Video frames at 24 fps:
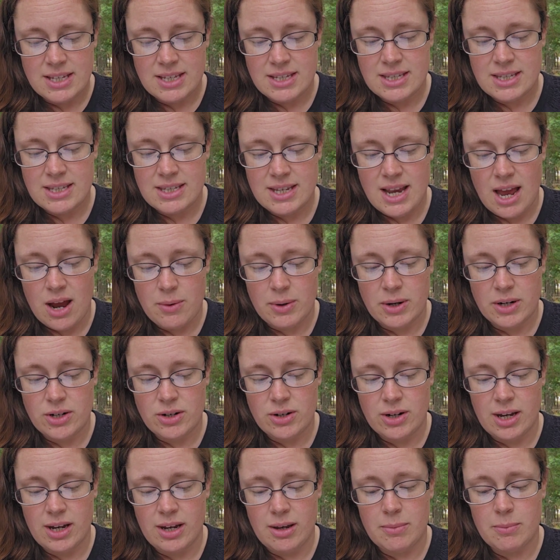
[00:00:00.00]
Sour
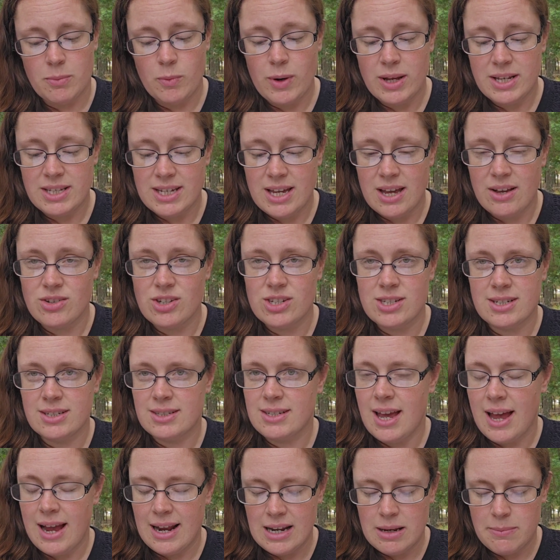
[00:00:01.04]
cream went down just a
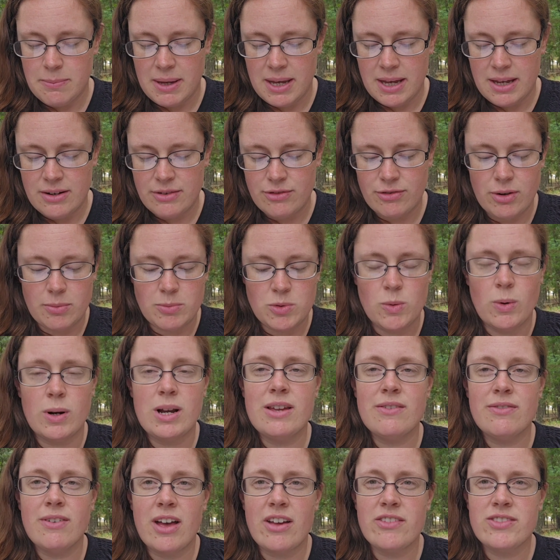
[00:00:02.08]
tiny bit from
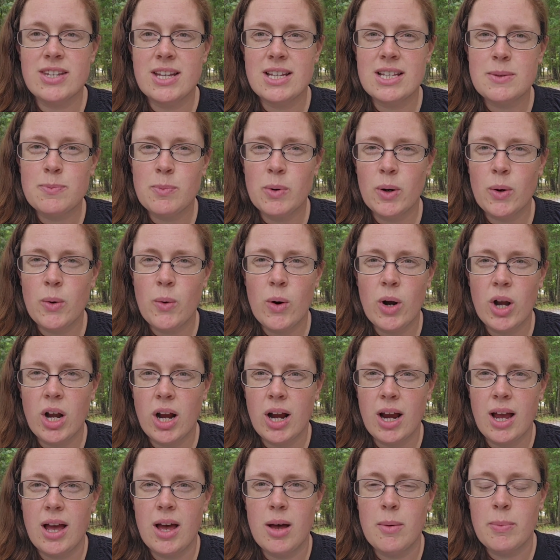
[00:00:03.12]
25 cents per quarter
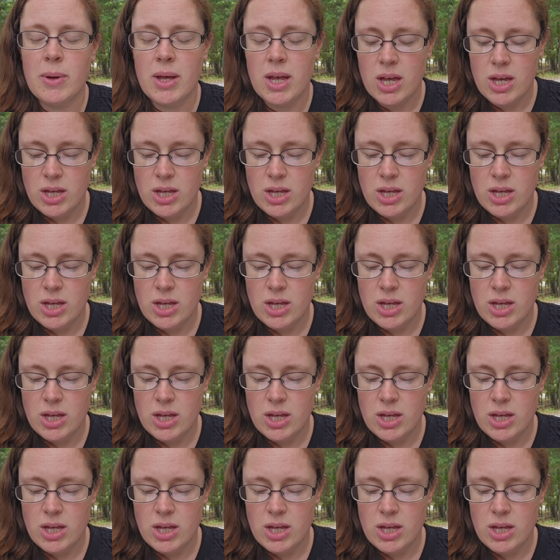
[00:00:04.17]
cup